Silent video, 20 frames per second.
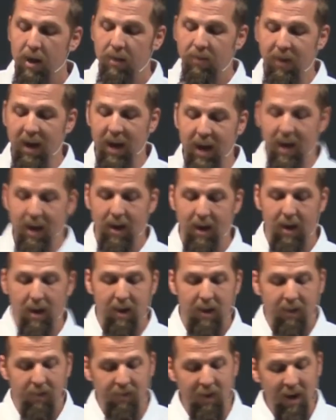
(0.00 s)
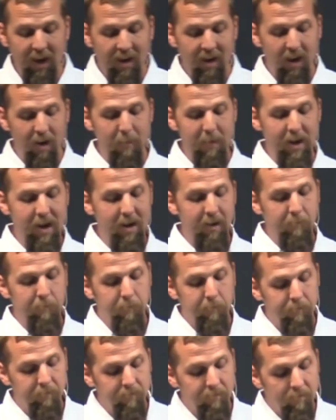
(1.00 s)
They, they come in
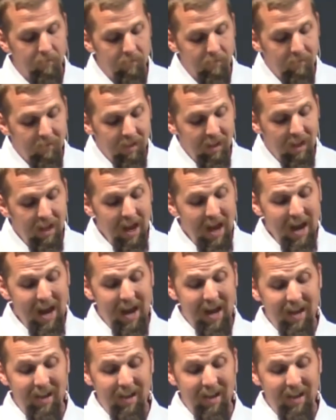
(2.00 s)
uh,